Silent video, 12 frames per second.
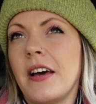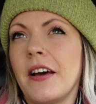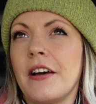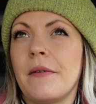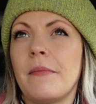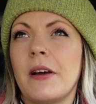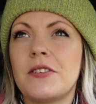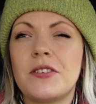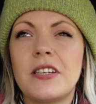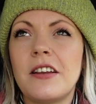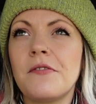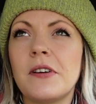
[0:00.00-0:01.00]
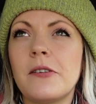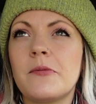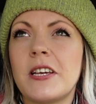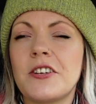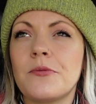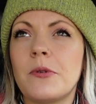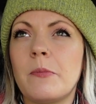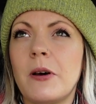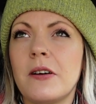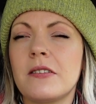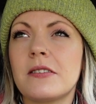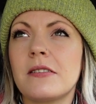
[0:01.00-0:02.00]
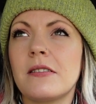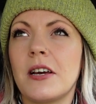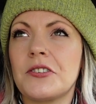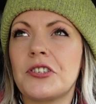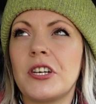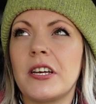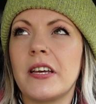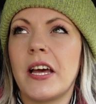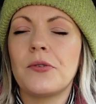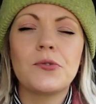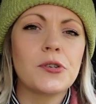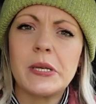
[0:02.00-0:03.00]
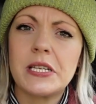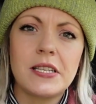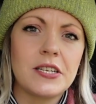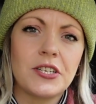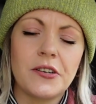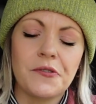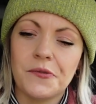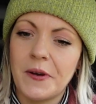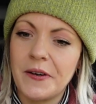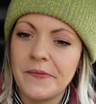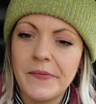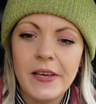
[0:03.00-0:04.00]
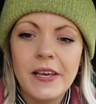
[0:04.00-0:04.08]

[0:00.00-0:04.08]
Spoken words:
I just had a real obsession with bugs last year, and also into this year as well.